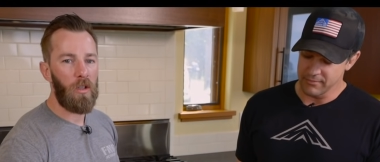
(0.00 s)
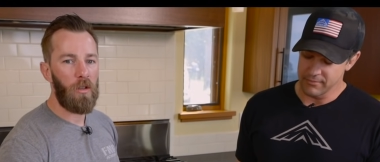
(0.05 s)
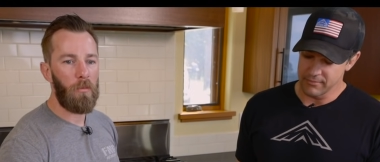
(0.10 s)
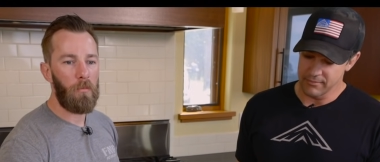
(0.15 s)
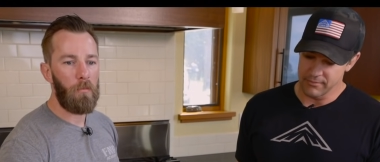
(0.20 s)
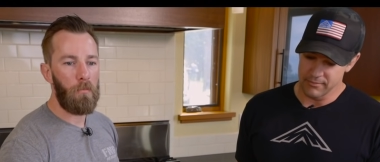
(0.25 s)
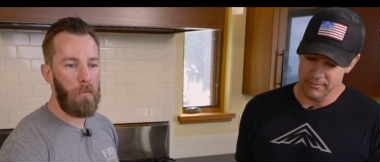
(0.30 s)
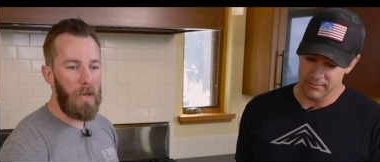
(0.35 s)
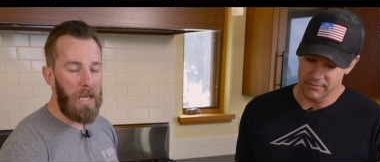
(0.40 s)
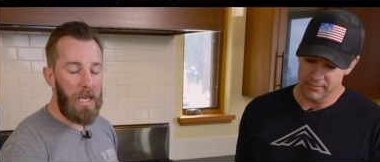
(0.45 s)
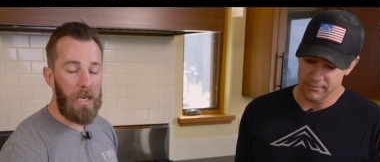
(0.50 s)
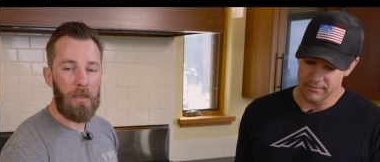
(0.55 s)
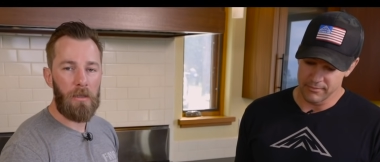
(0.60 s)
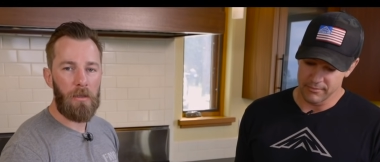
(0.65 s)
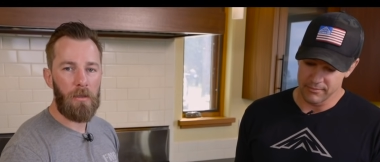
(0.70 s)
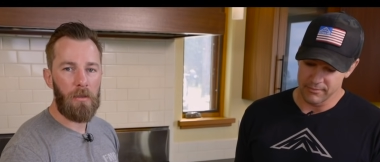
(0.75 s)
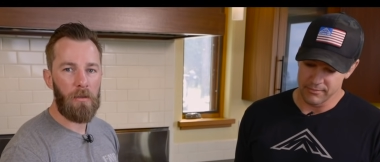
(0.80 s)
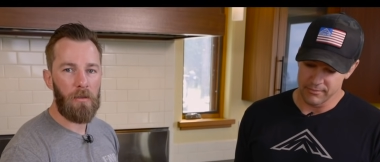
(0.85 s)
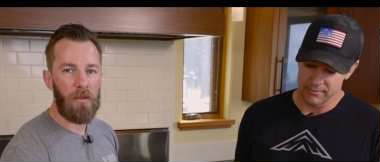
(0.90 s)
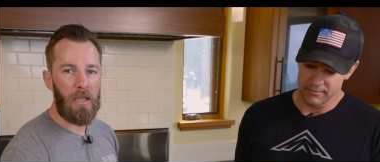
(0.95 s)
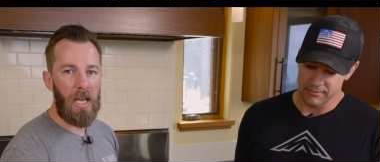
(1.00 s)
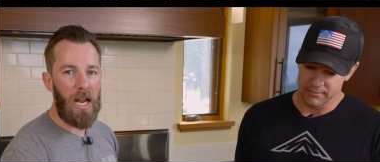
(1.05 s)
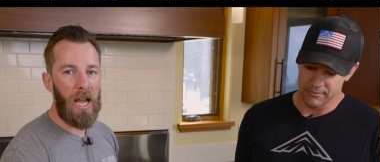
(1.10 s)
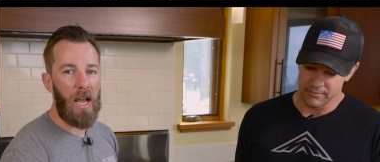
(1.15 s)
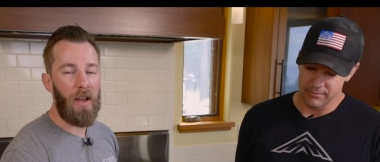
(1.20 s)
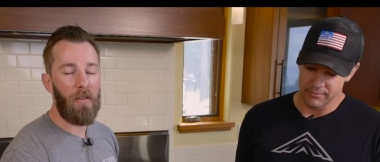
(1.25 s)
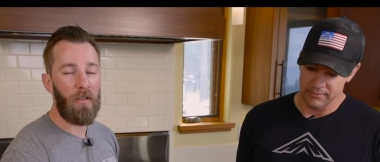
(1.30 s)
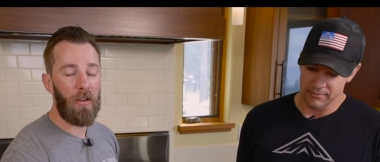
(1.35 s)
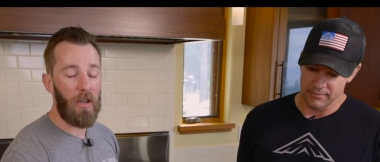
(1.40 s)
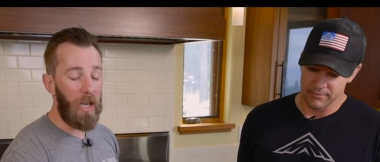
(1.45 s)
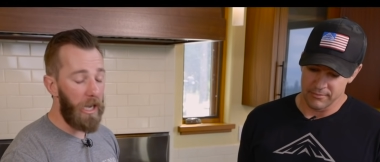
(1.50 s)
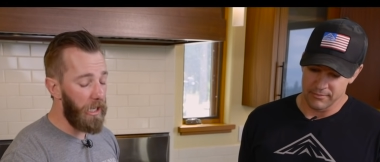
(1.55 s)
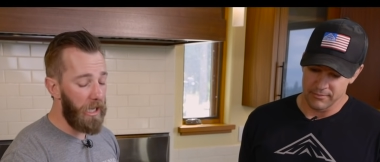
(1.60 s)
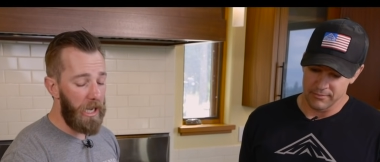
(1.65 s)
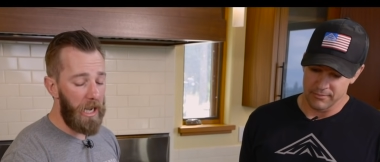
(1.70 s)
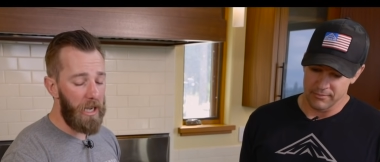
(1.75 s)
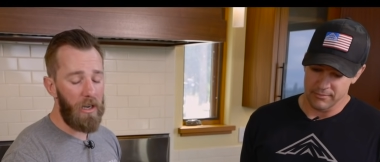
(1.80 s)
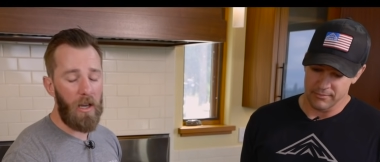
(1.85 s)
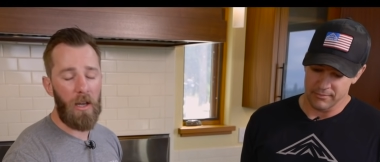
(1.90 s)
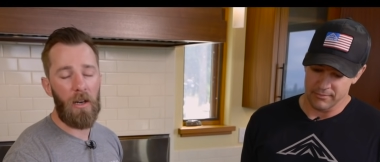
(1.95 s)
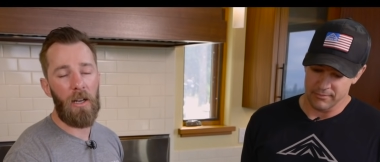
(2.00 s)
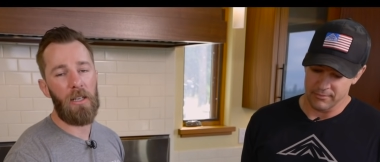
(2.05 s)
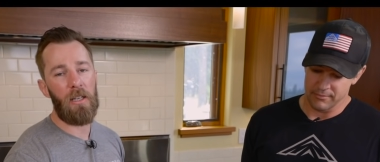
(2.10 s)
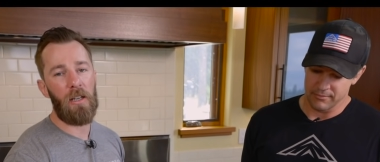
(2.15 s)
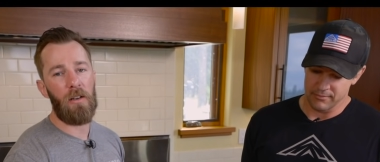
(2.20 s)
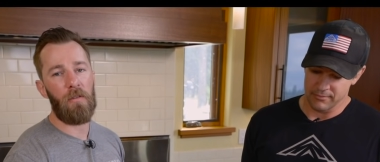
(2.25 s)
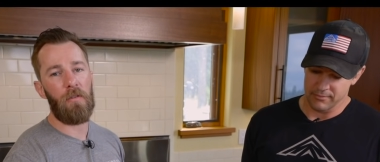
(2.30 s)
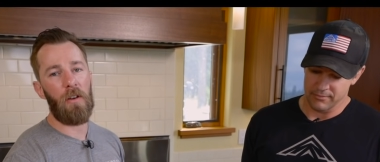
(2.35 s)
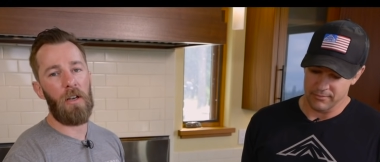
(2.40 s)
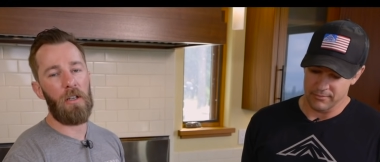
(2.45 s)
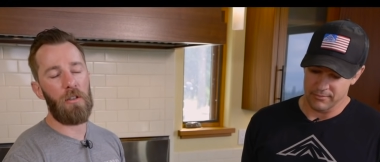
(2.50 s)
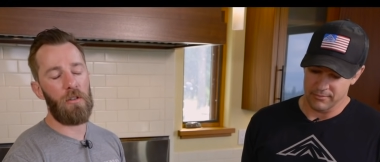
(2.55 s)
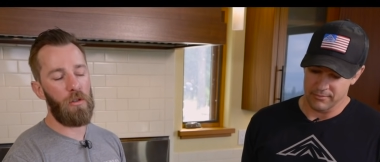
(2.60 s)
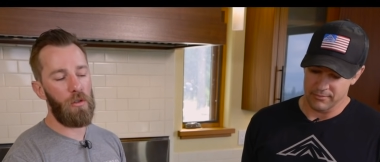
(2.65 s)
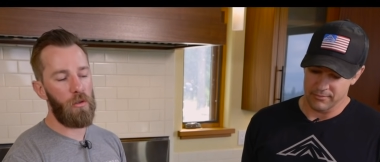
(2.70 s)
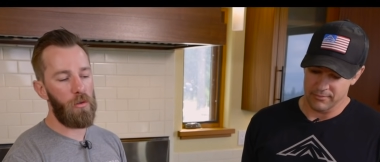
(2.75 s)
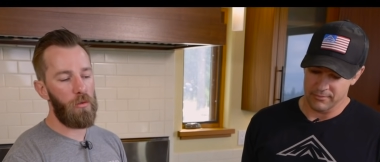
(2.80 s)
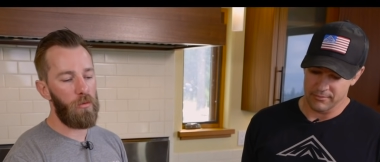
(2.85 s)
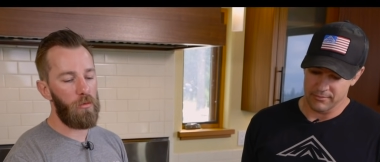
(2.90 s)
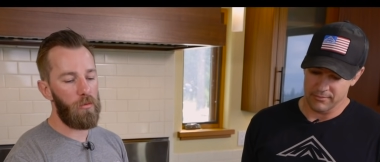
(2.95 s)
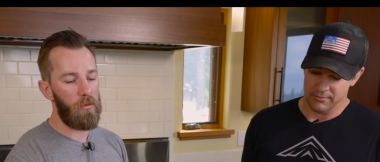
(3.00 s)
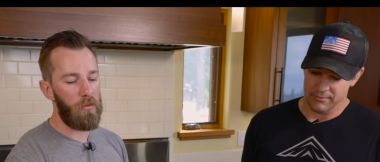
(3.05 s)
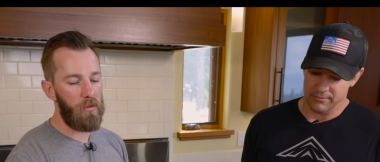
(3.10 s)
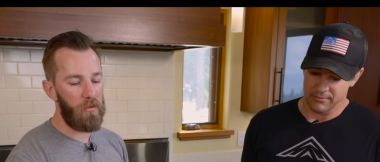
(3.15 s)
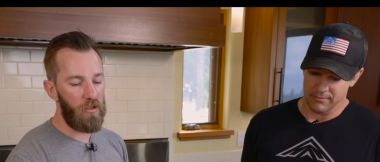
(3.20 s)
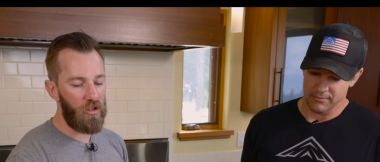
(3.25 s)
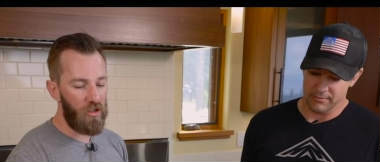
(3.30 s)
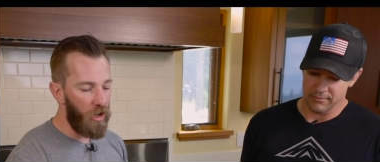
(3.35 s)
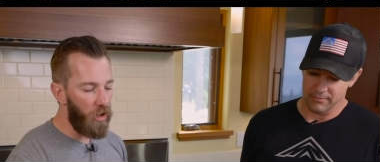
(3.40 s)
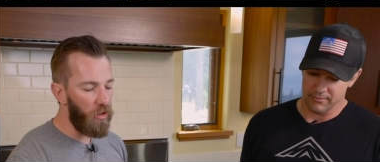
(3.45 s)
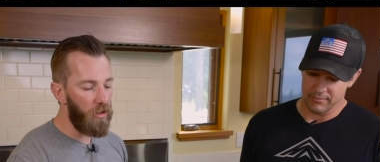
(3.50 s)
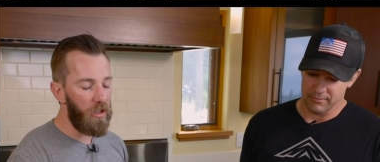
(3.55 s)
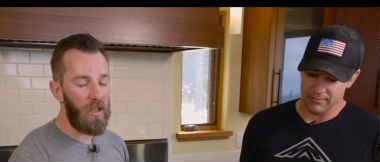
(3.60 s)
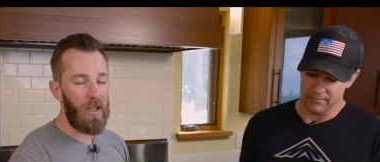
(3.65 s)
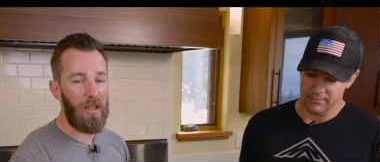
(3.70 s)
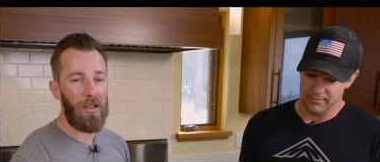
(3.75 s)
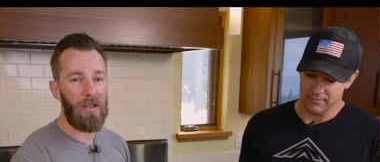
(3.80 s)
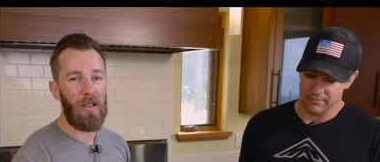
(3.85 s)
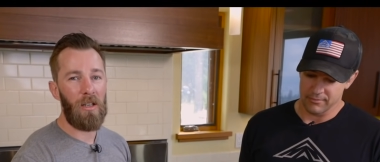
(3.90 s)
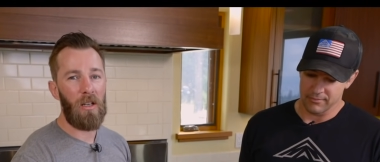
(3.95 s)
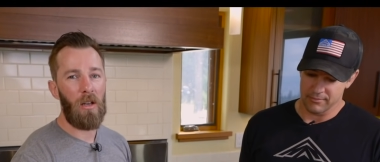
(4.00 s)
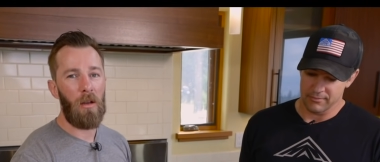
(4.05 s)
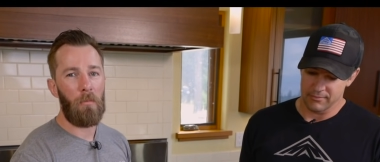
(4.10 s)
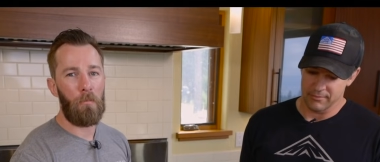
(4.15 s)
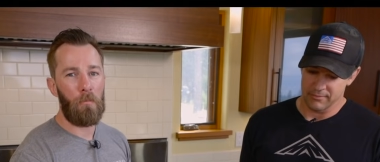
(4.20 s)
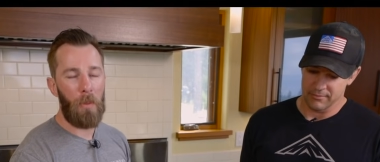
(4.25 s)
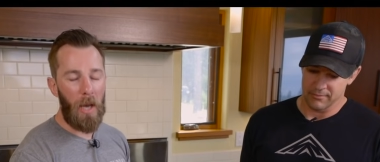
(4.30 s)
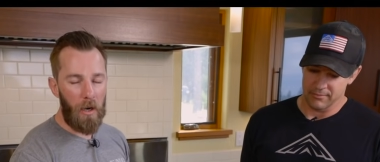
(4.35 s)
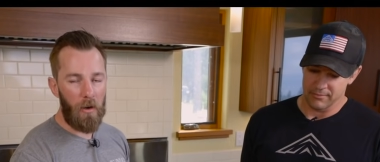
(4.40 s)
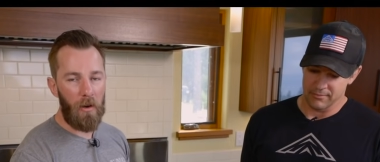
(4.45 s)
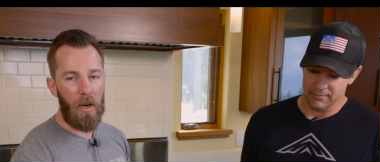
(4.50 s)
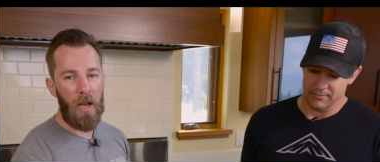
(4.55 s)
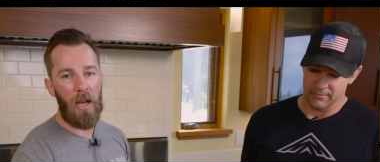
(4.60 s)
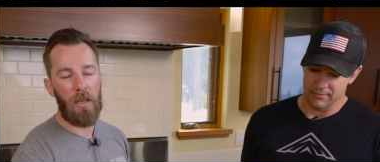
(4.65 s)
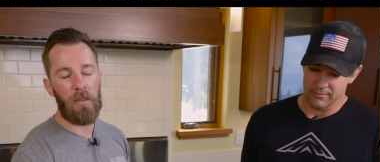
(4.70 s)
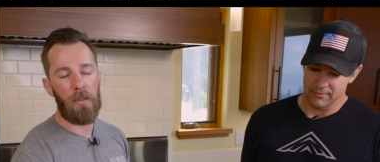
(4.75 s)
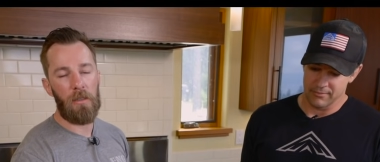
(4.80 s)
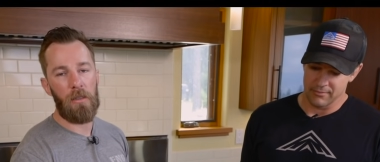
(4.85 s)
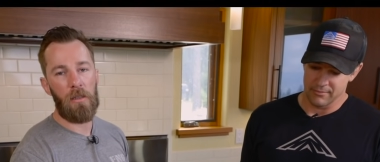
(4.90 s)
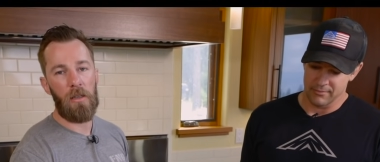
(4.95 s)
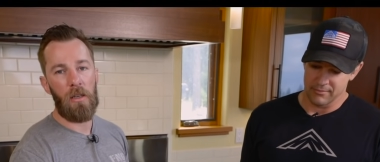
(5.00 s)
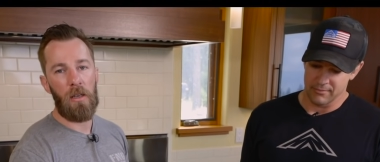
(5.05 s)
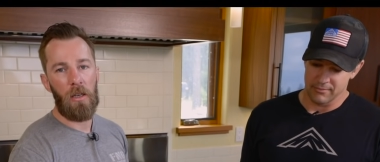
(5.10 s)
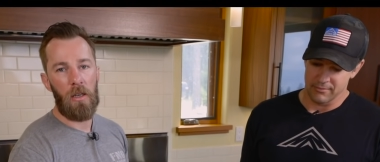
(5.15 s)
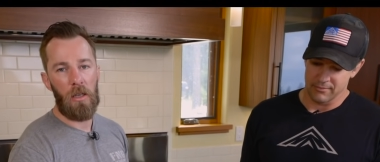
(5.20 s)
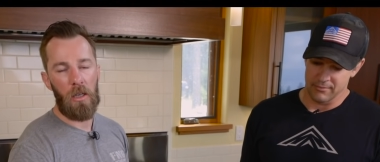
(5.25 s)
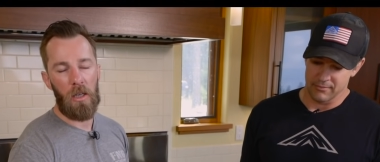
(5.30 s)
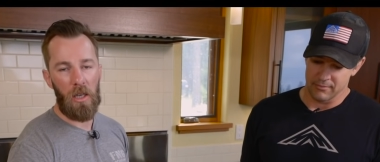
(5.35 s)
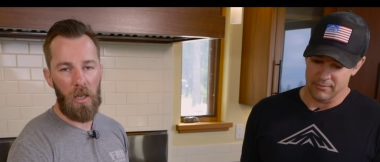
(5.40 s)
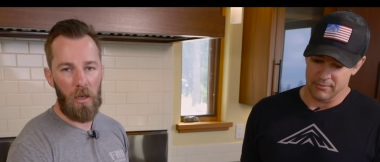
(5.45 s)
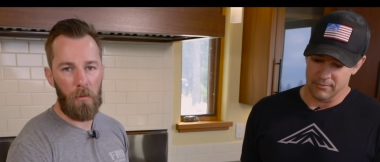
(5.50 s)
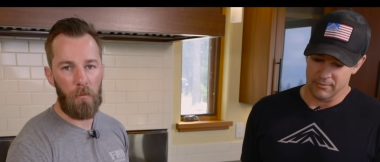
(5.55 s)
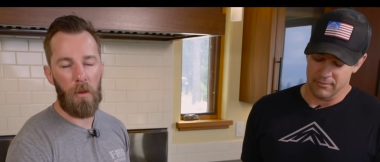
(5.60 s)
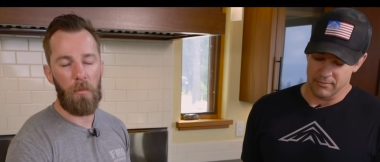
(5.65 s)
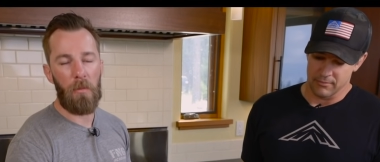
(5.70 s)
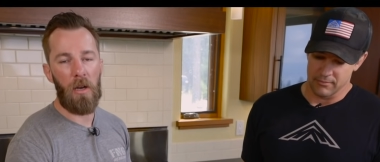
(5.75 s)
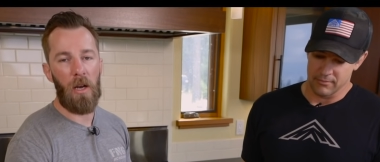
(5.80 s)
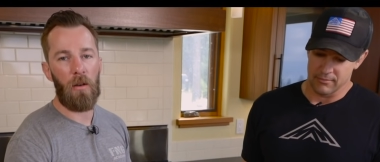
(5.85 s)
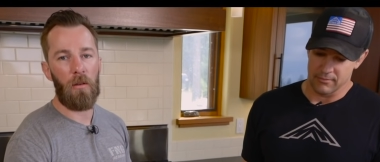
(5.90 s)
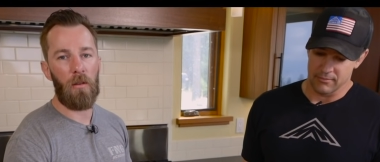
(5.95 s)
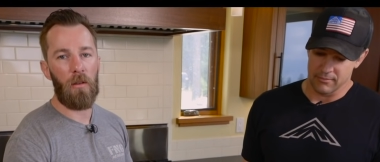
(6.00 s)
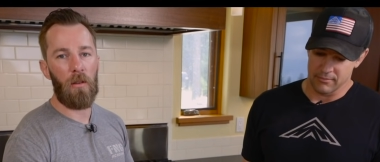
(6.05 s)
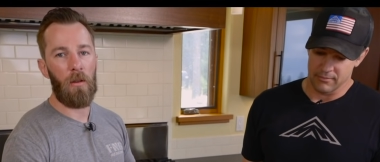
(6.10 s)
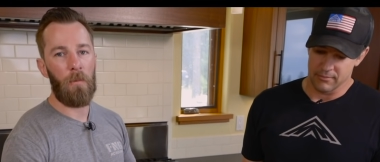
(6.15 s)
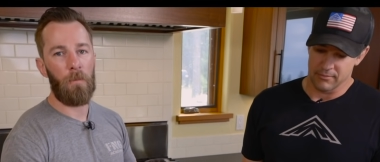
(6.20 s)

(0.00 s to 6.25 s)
Speaker 1: meat that have I cannot identify to solid battery acid in my mouth